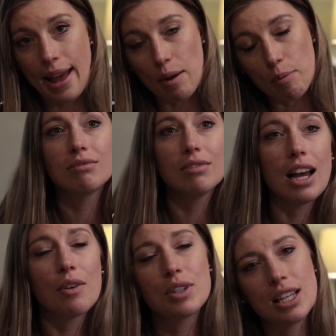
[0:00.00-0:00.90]

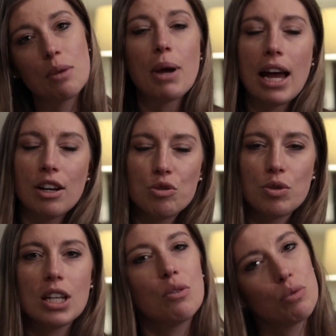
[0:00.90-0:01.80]
a, I would say pantry